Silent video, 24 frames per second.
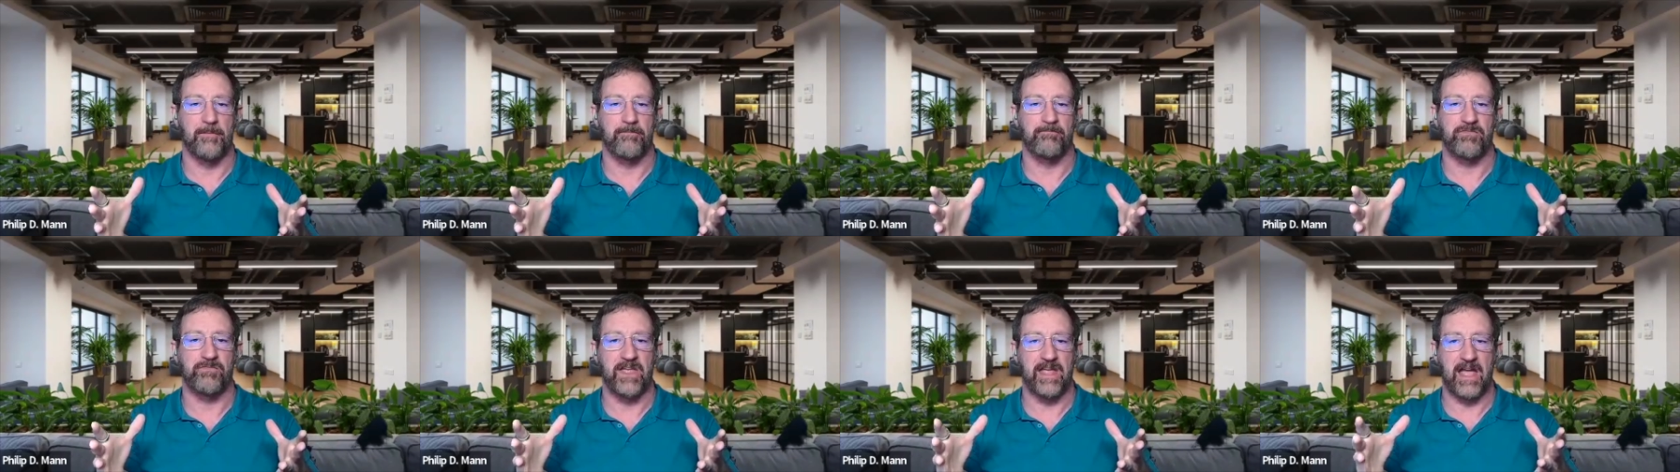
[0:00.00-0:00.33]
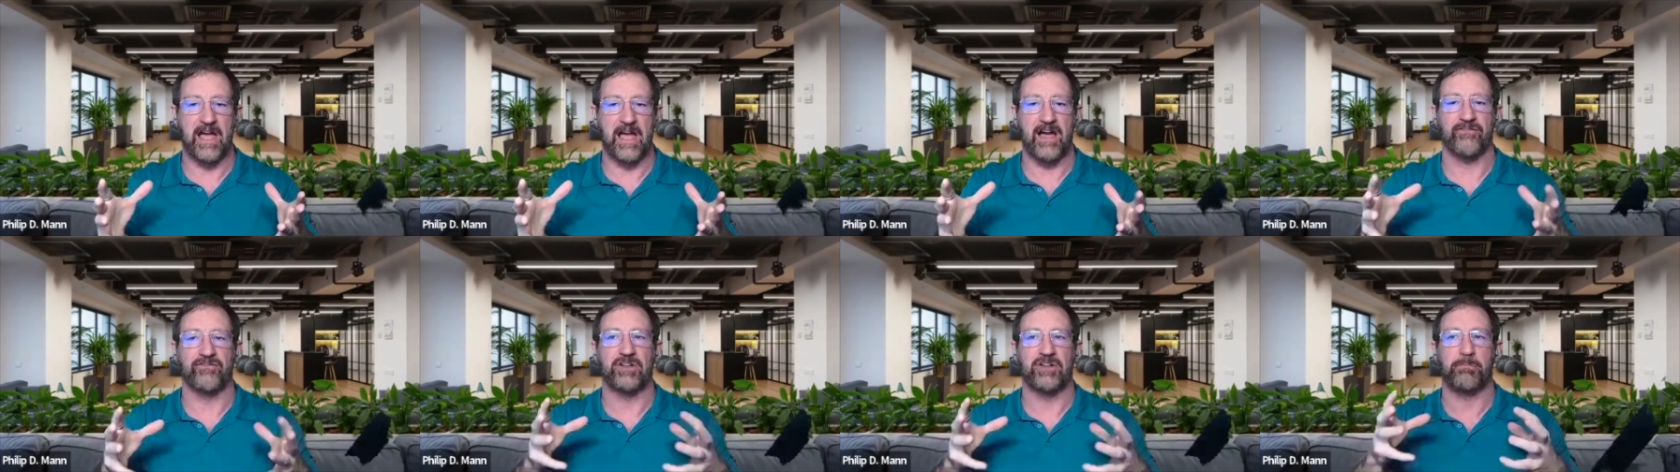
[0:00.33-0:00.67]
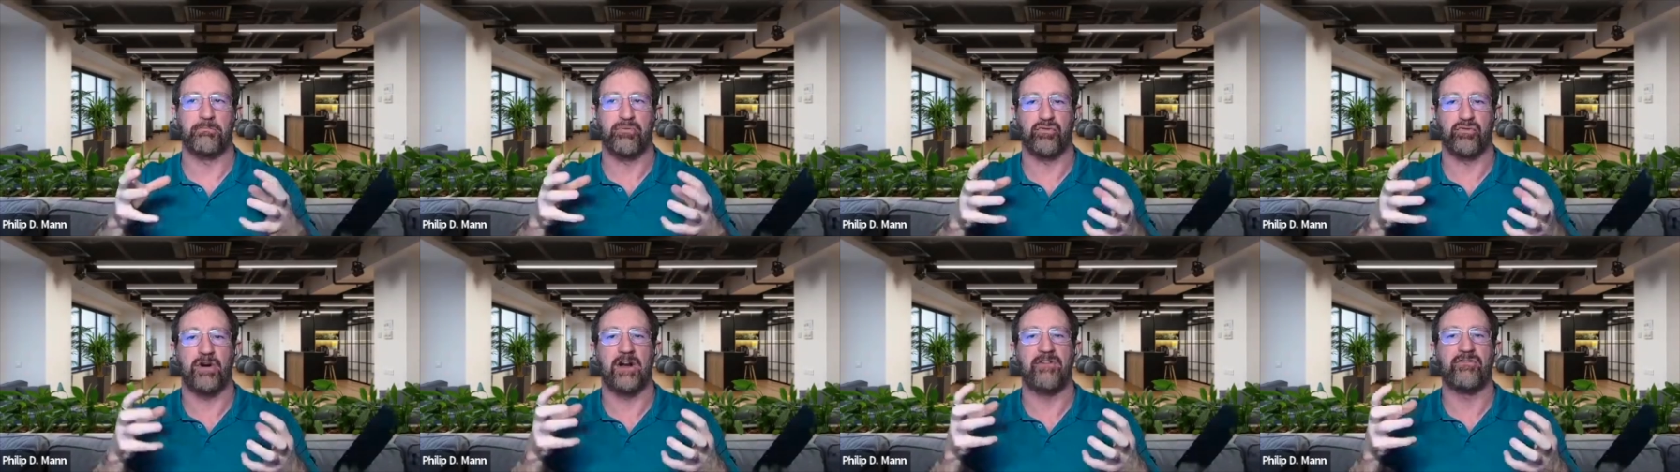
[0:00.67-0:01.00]
they have to
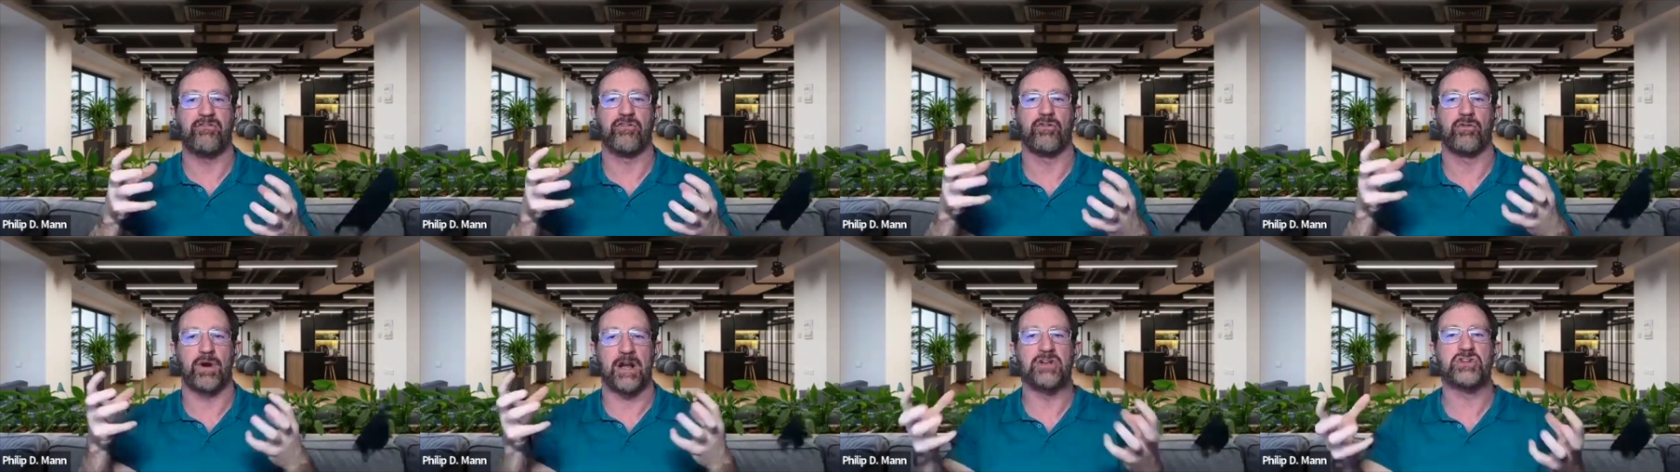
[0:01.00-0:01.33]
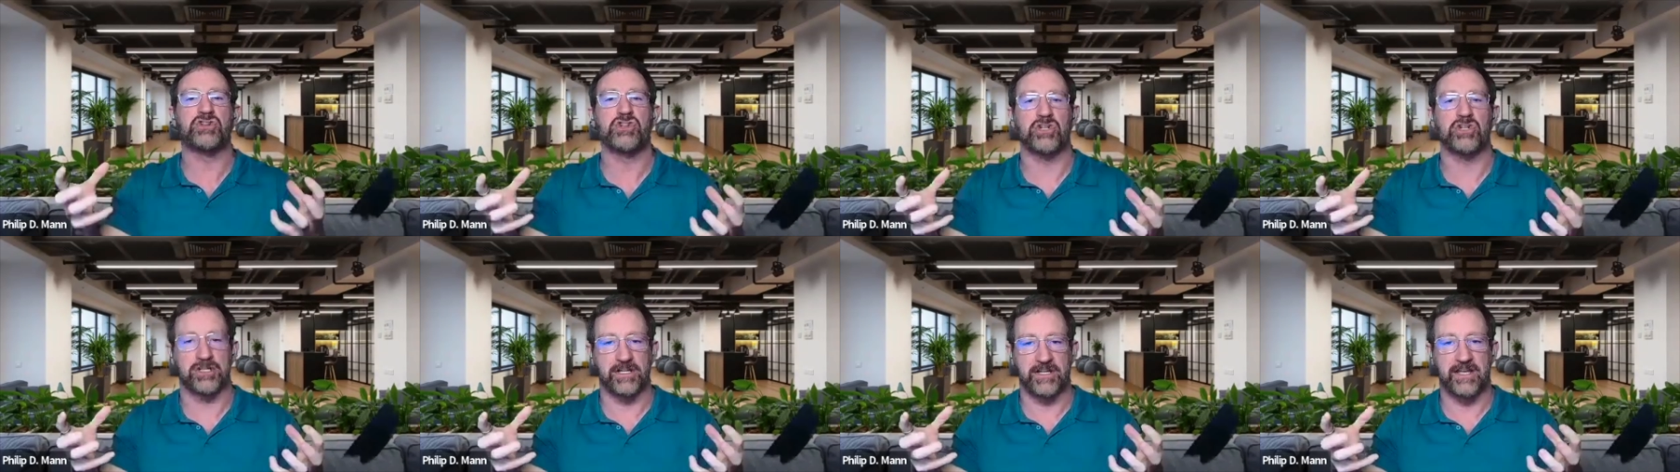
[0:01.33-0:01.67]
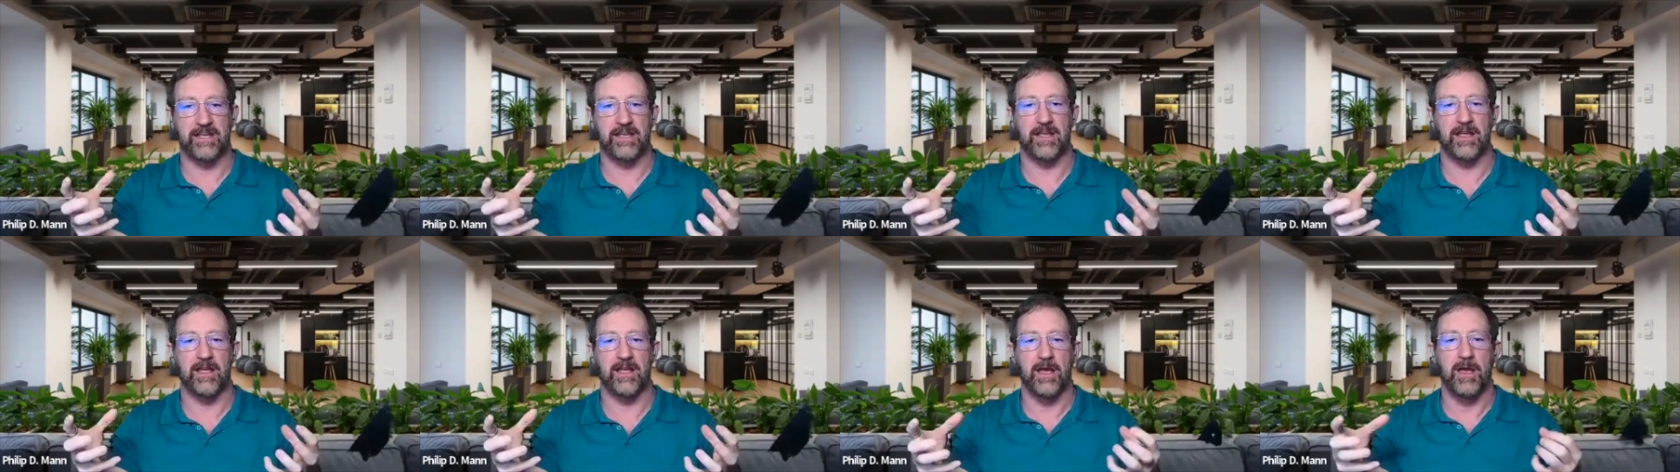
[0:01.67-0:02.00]

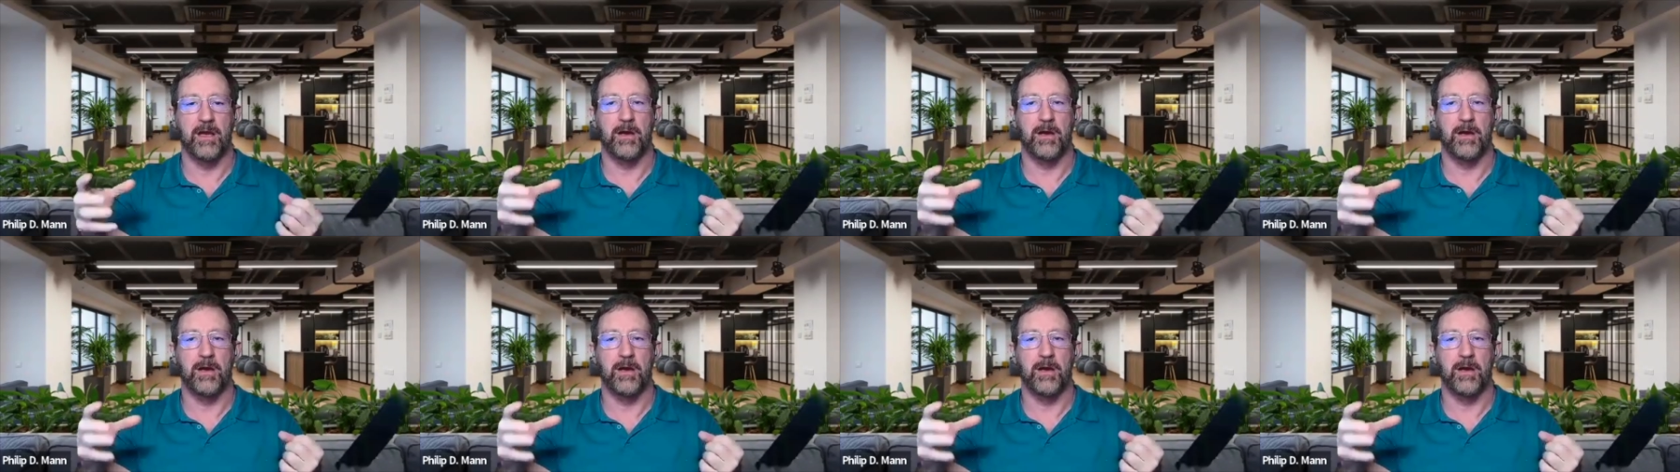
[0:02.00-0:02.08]
preferentially